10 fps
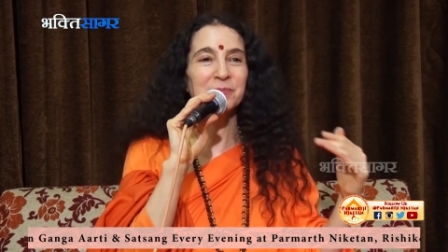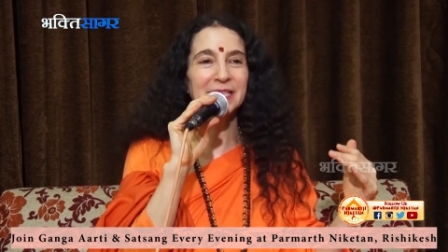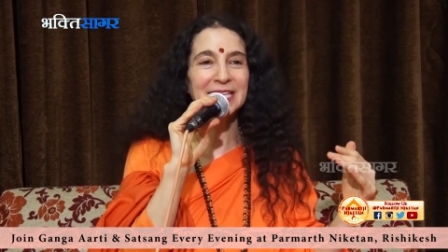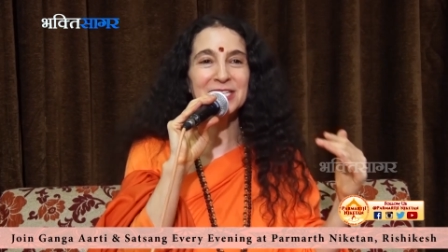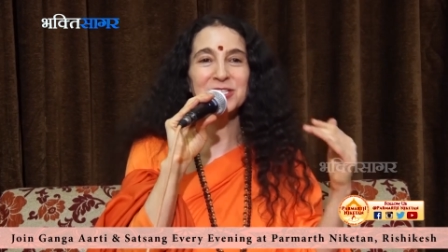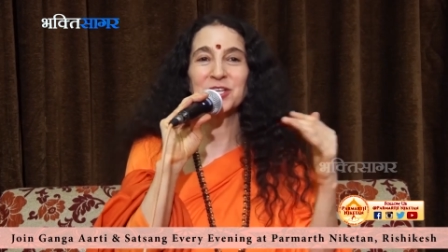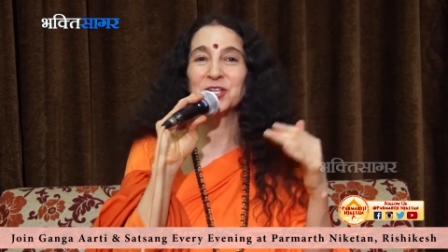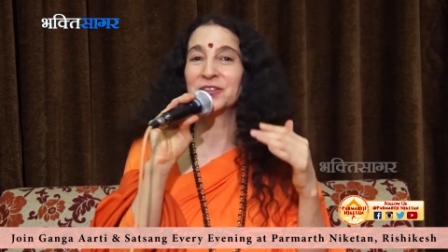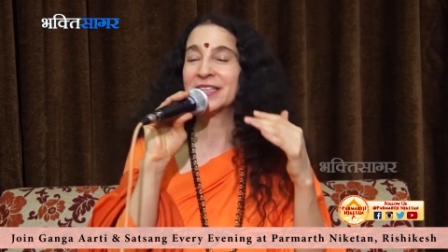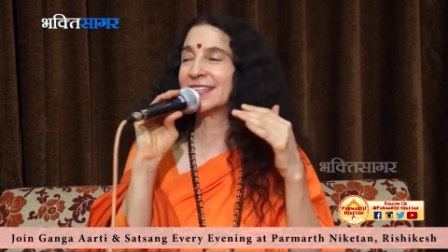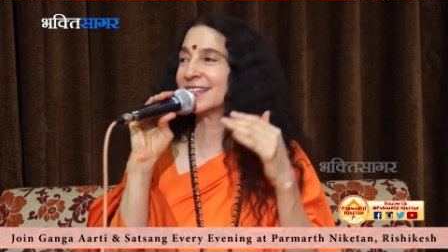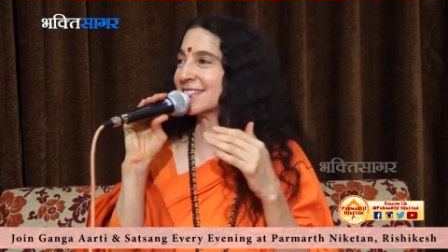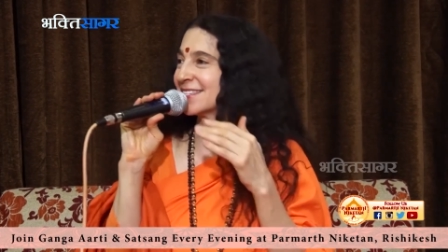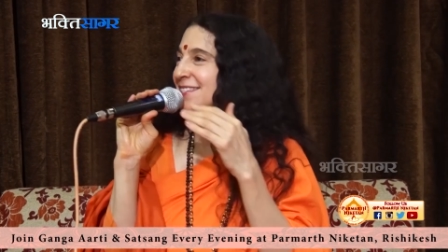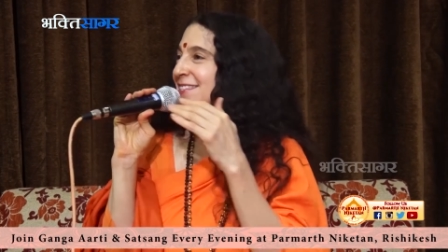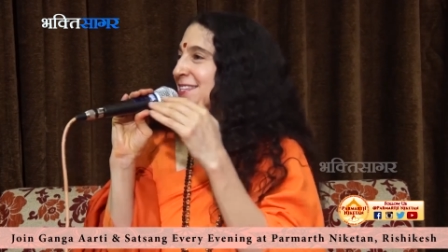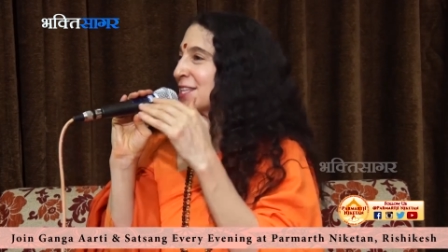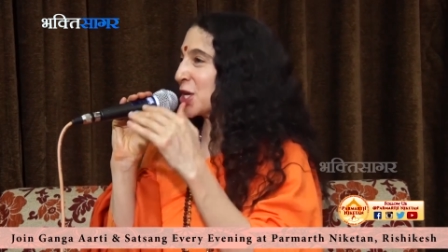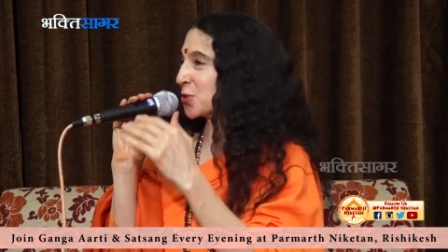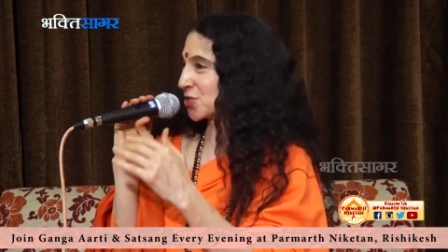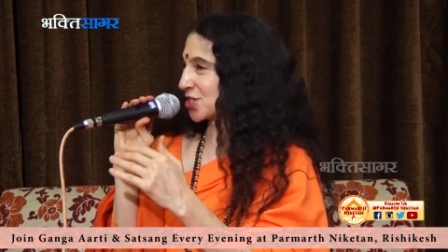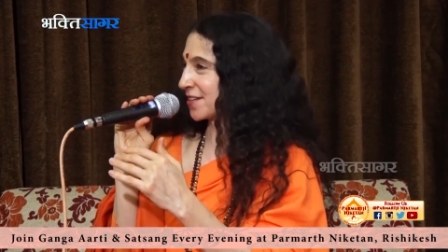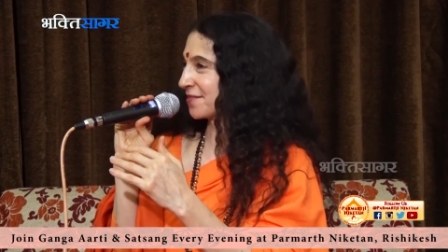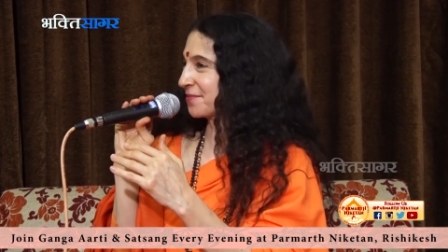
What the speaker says: place currently exists in the ocean.